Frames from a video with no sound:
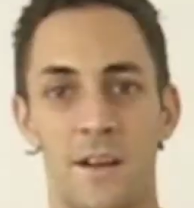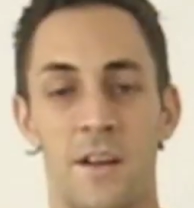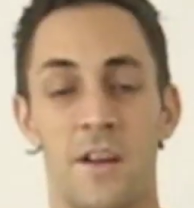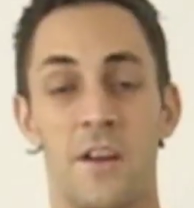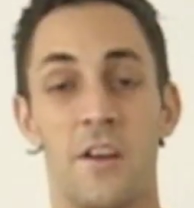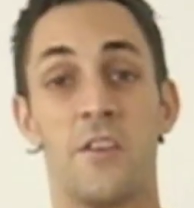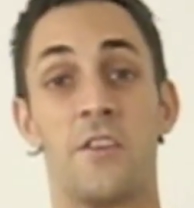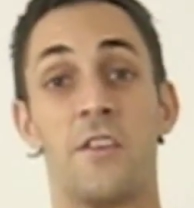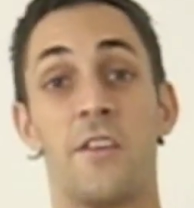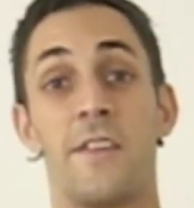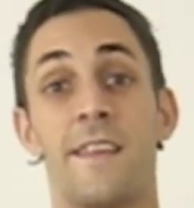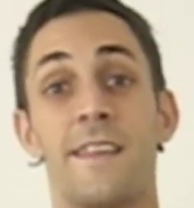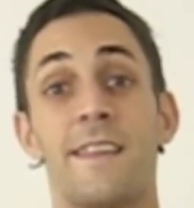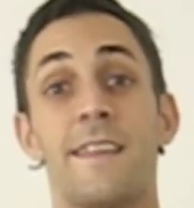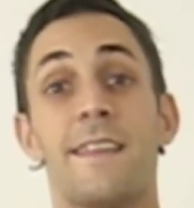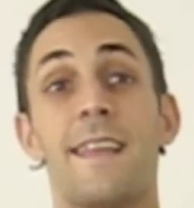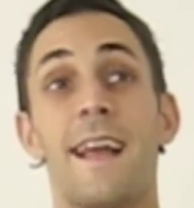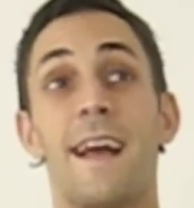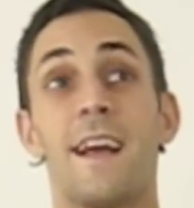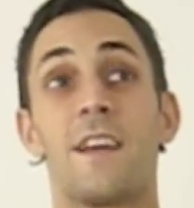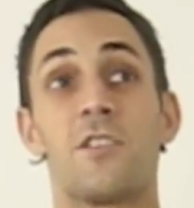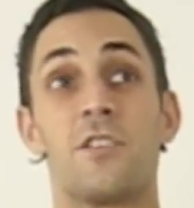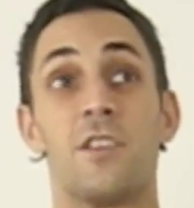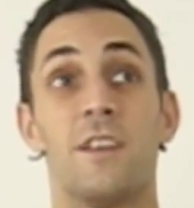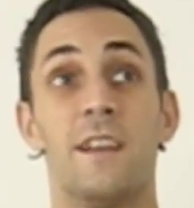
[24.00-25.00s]
So this is
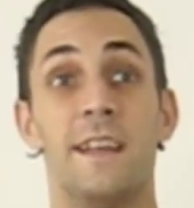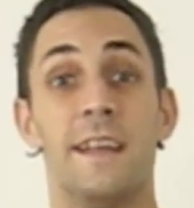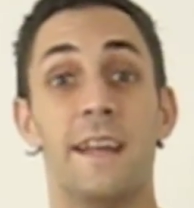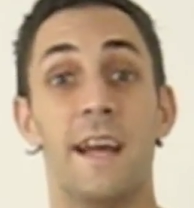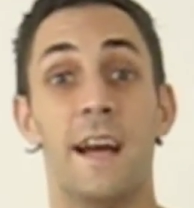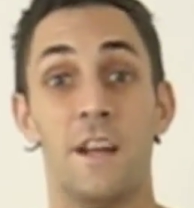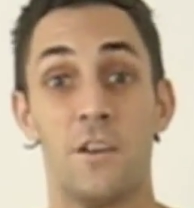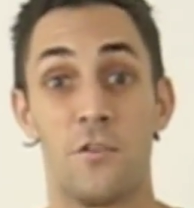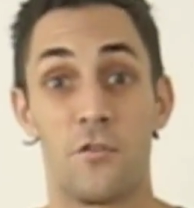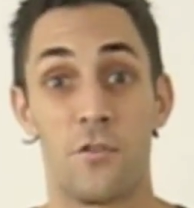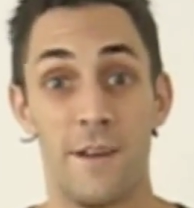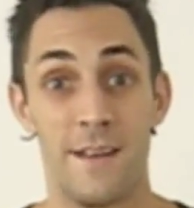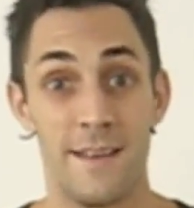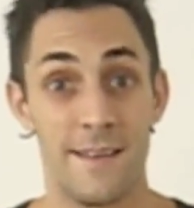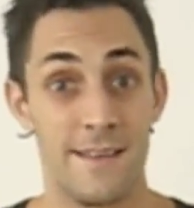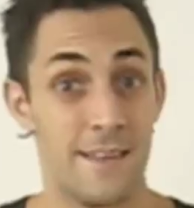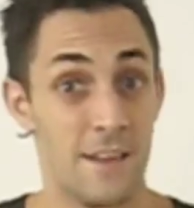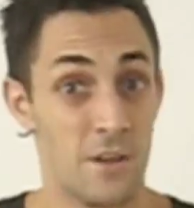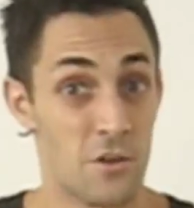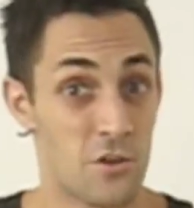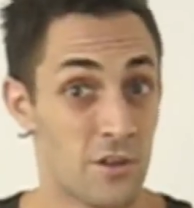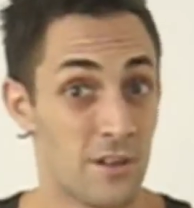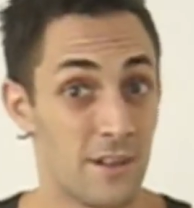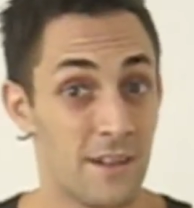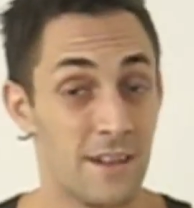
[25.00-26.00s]
actually a
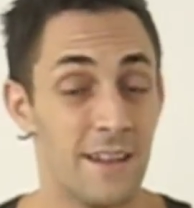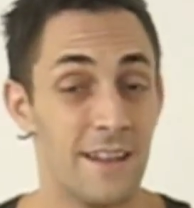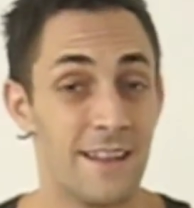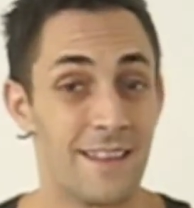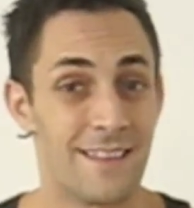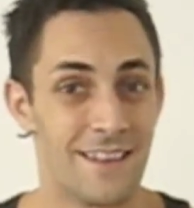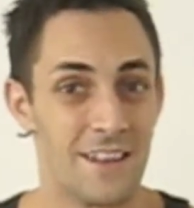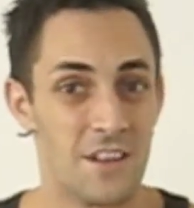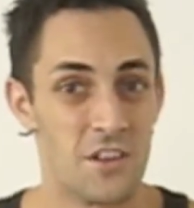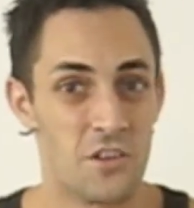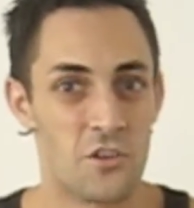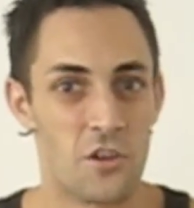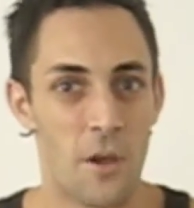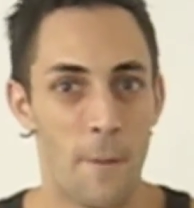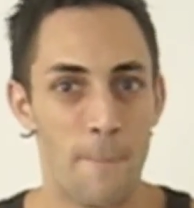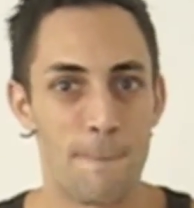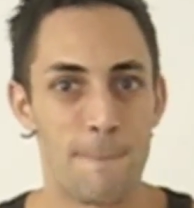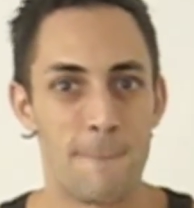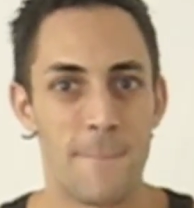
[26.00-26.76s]
transition, it's a jump